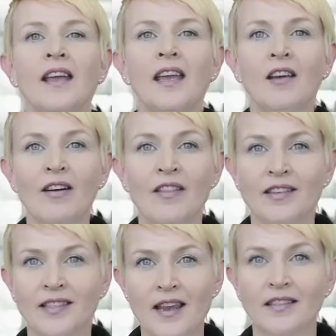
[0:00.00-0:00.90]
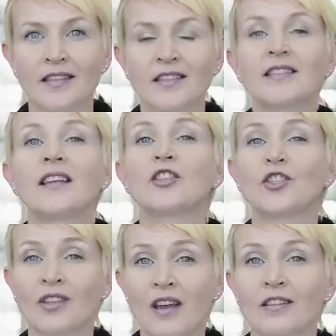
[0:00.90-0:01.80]
Here are the sectors that
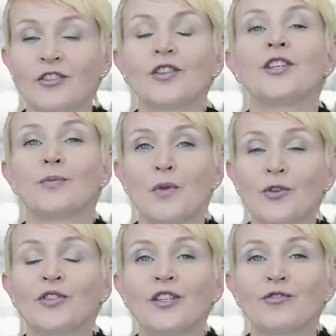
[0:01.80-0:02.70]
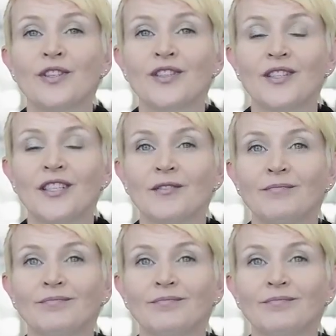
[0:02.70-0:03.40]
Serge is most interested in.